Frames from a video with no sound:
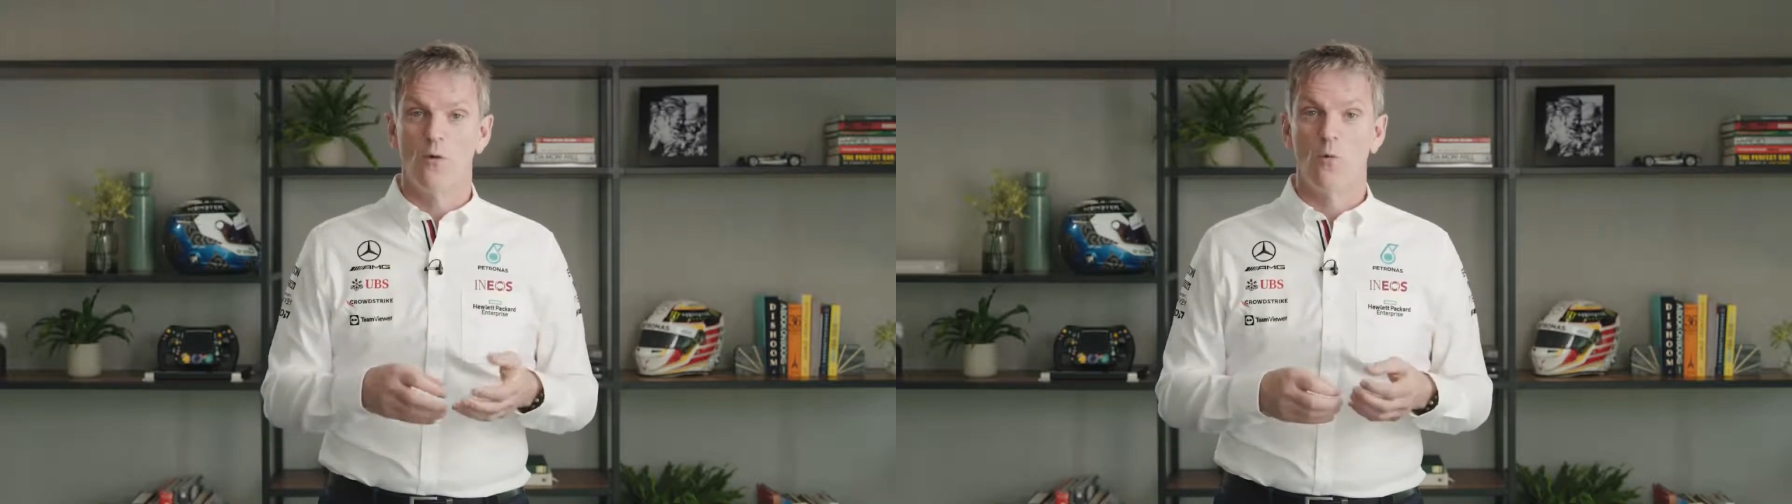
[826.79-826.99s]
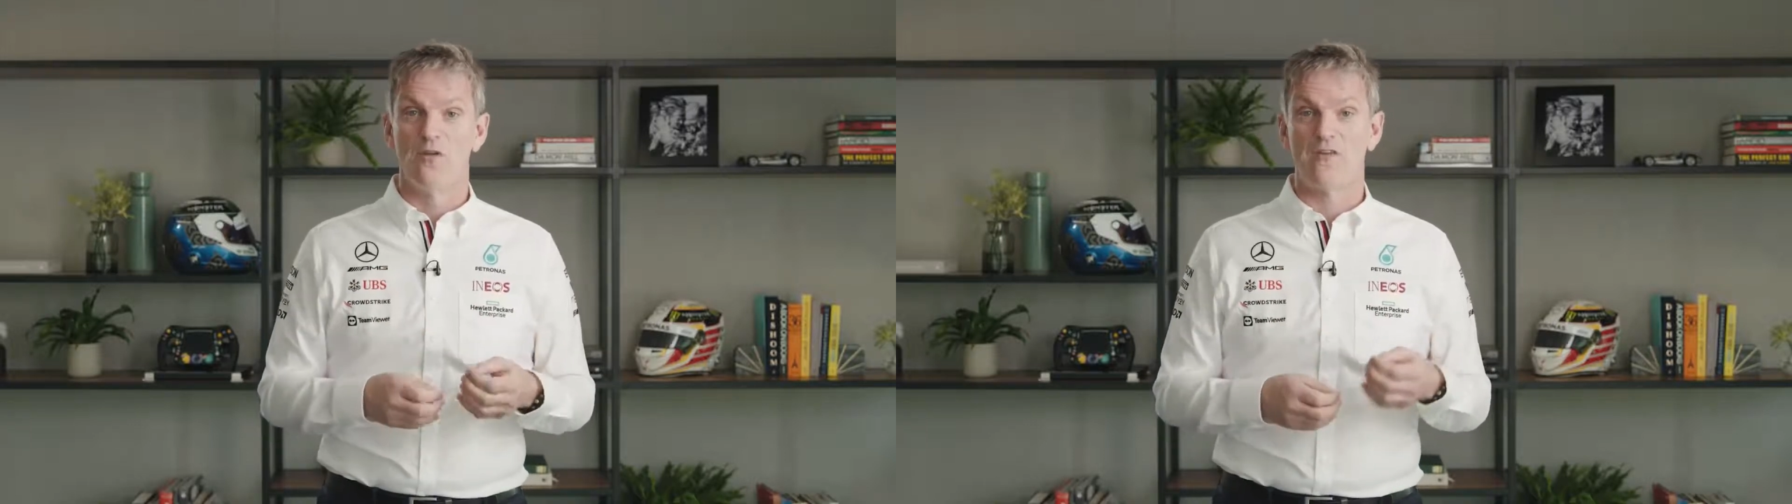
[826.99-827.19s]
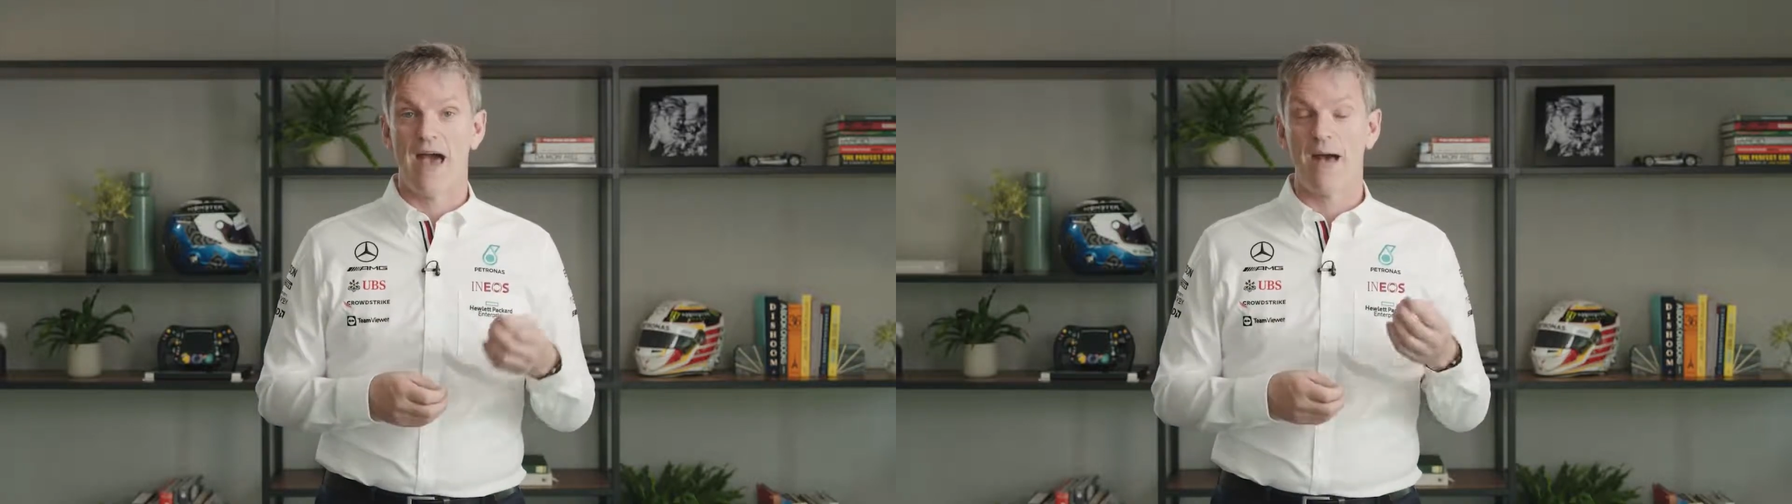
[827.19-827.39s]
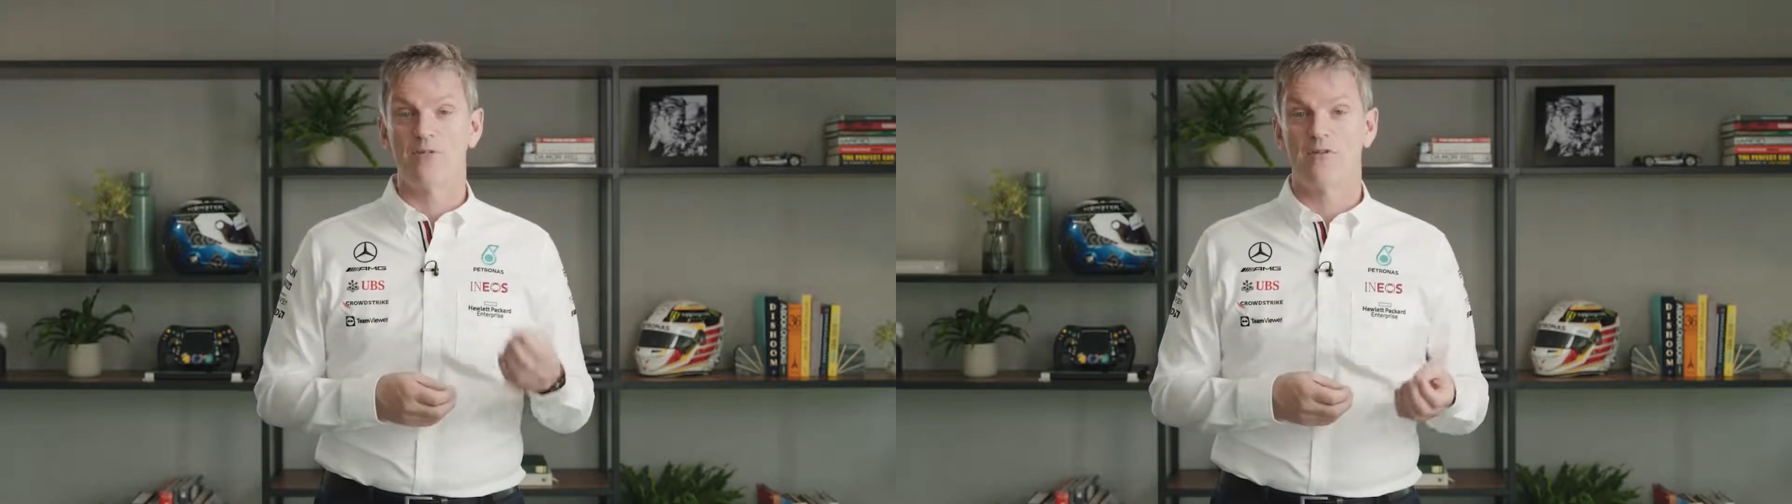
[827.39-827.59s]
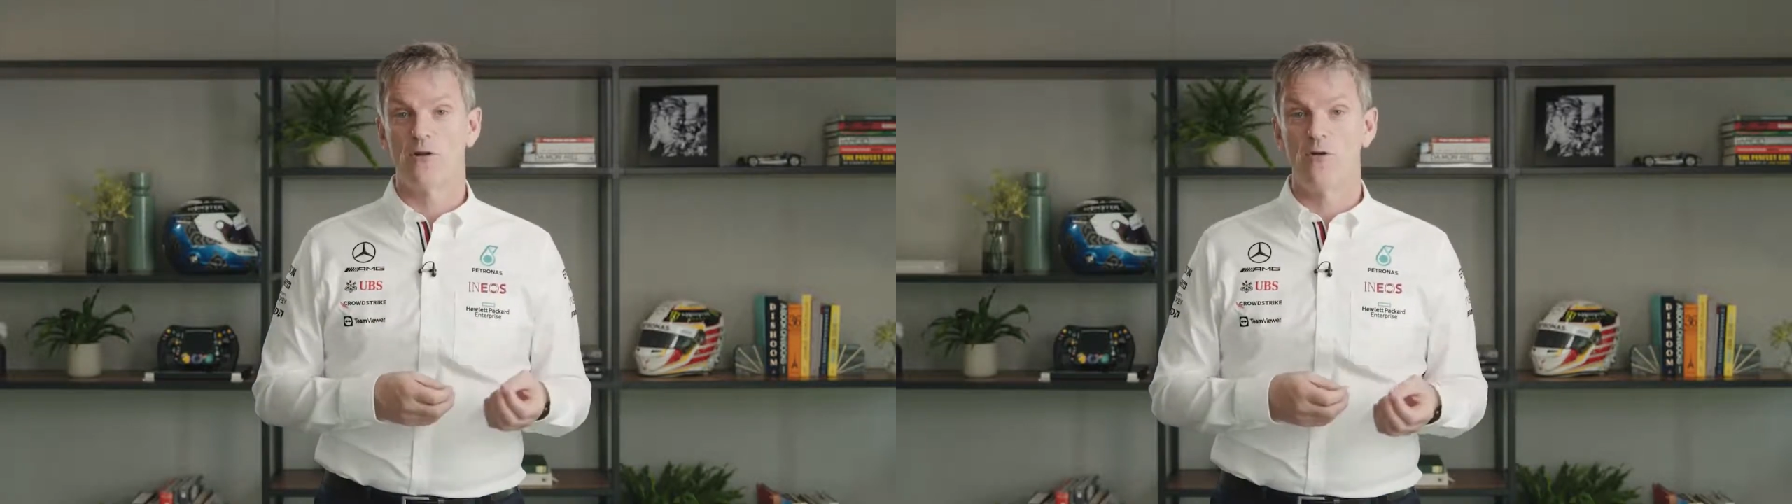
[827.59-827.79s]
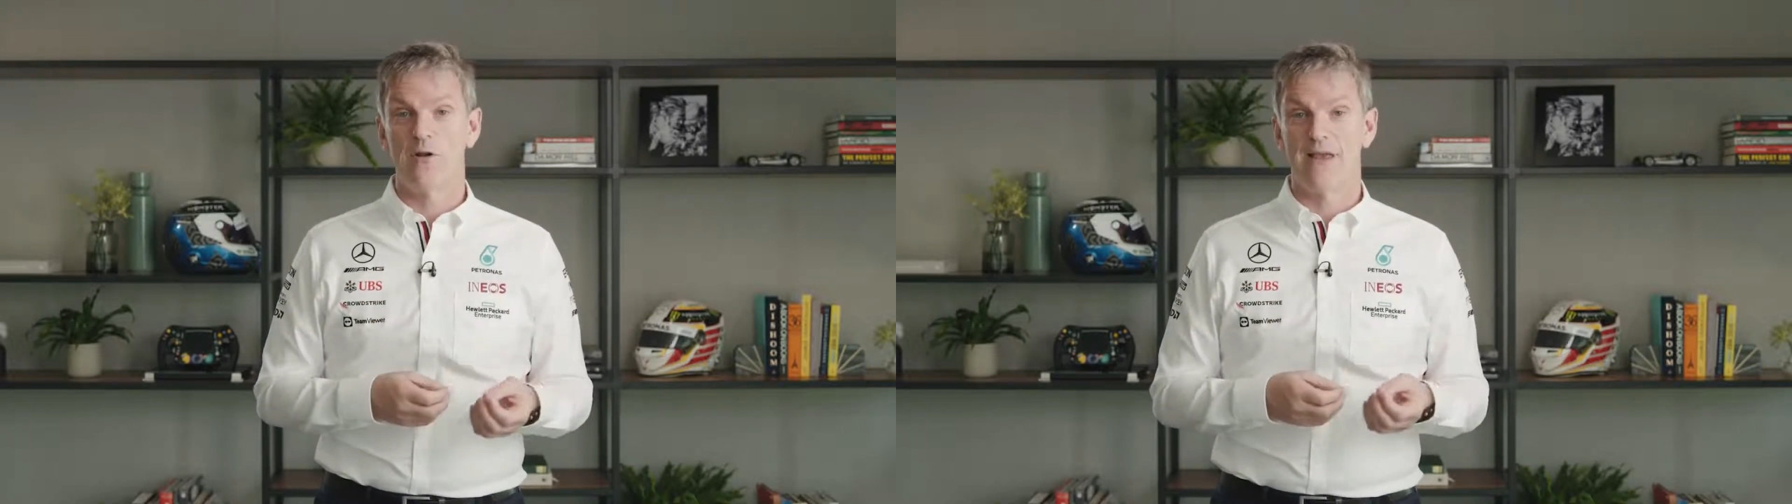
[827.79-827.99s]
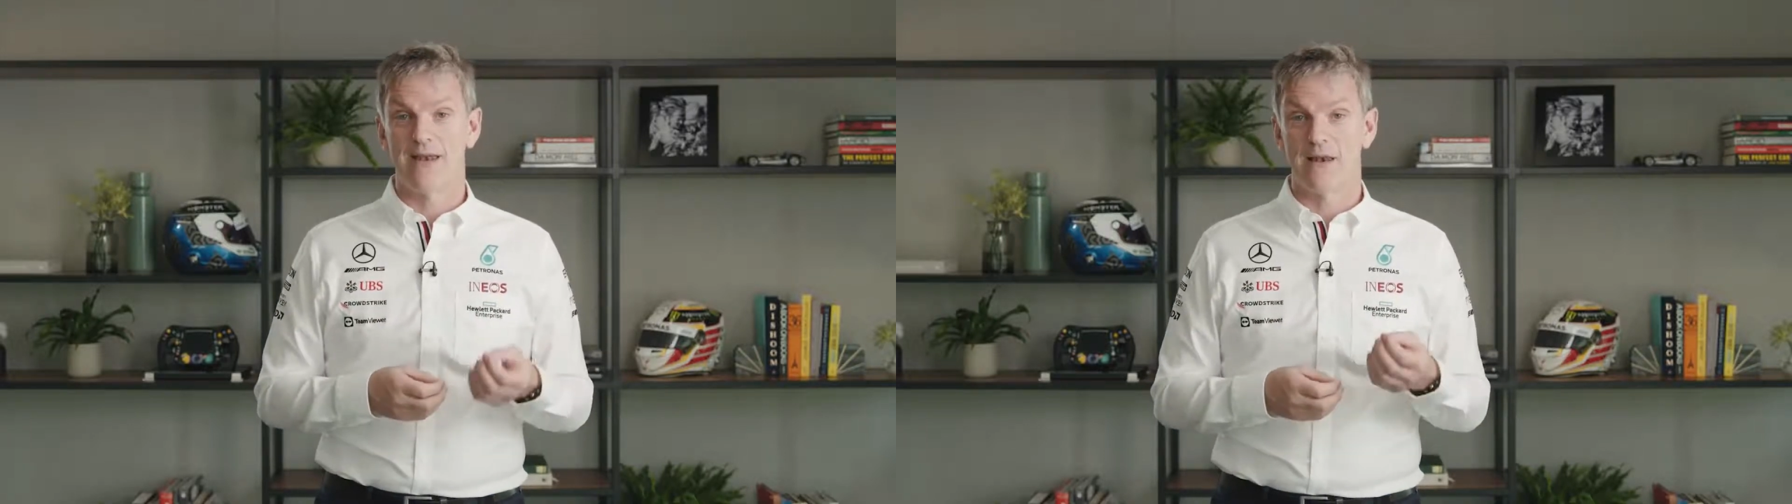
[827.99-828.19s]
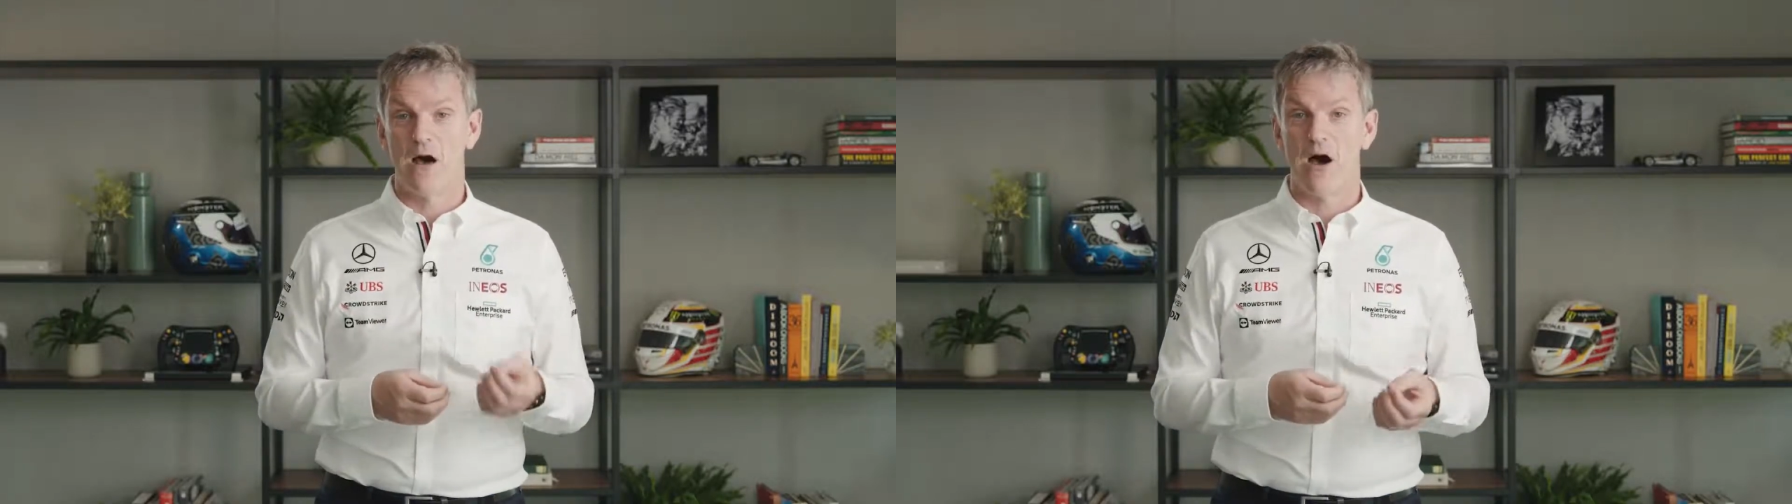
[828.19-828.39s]
was absolutely
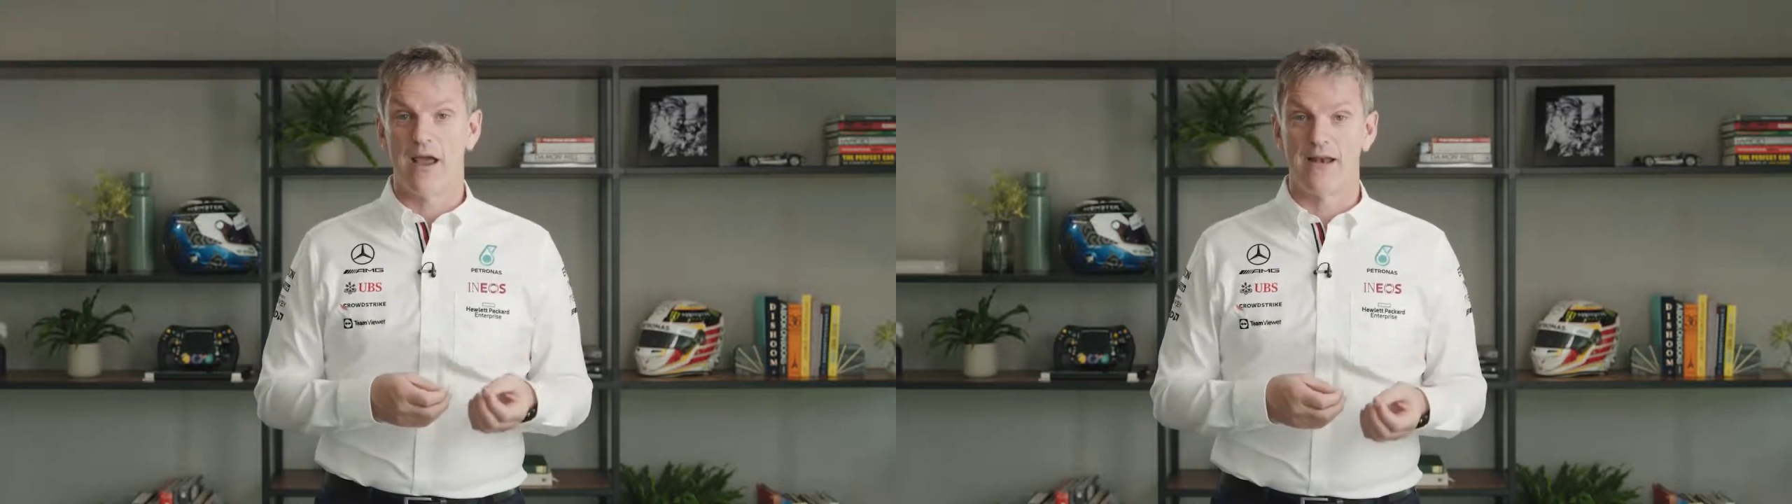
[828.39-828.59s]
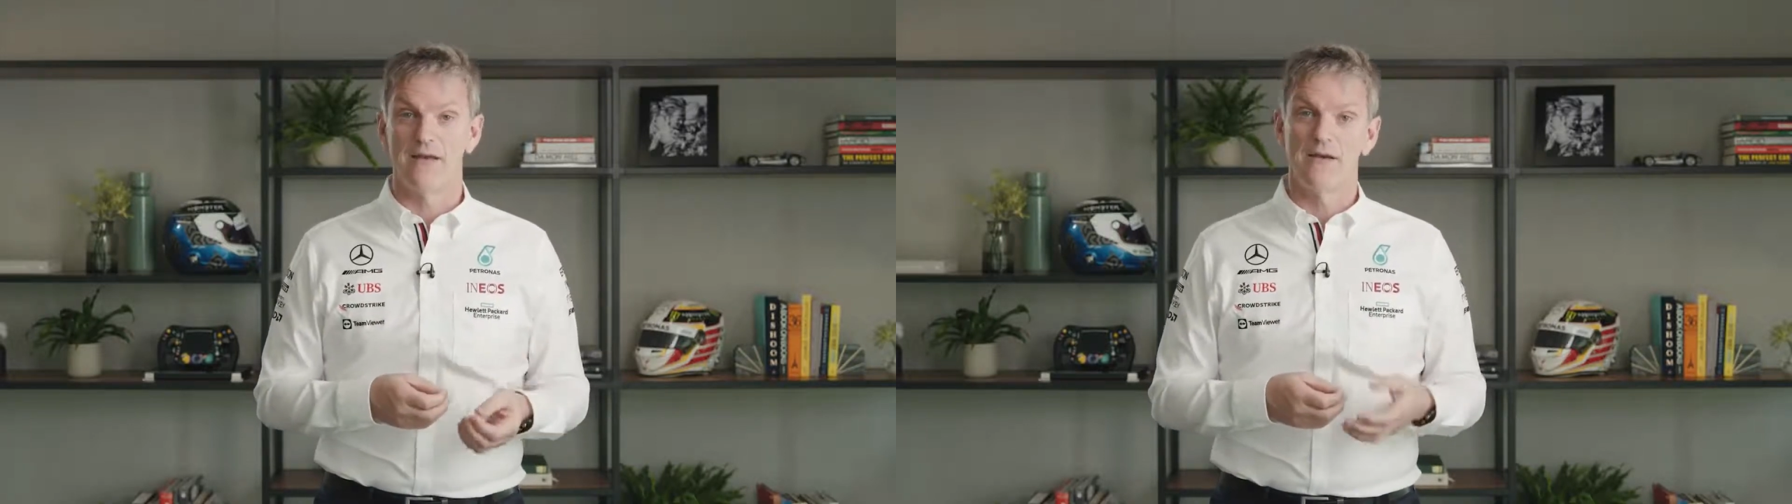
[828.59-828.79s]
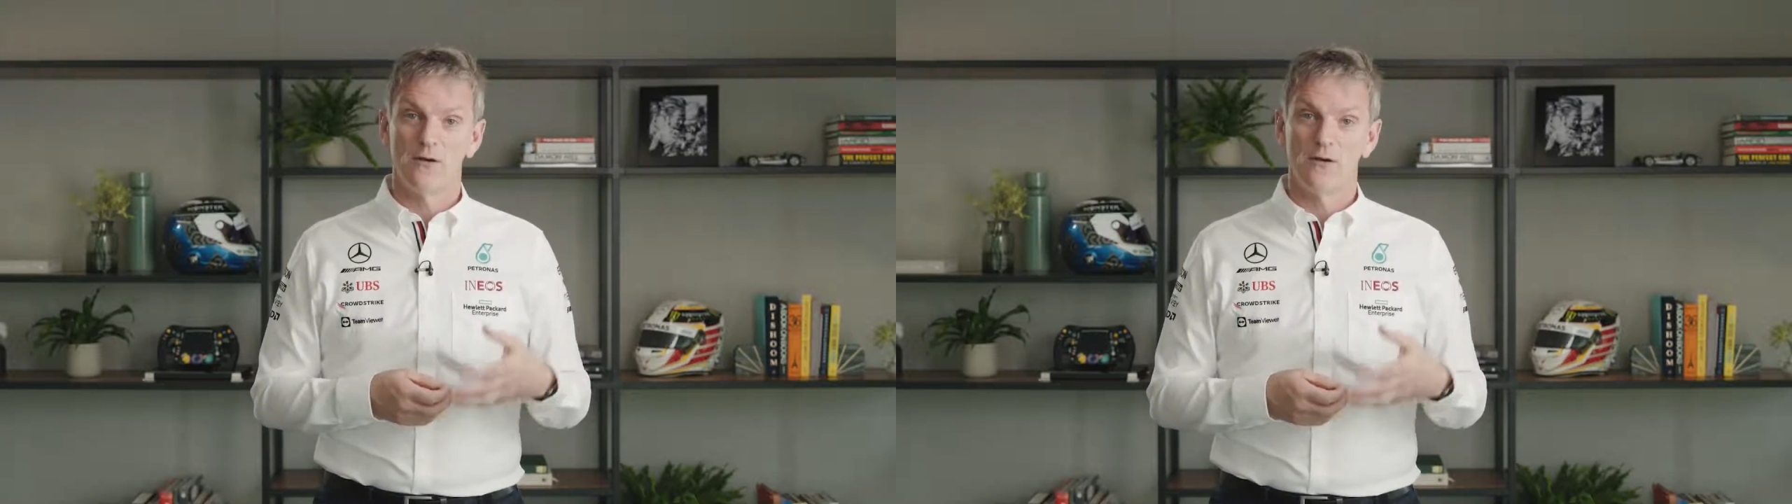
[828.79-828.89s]
in line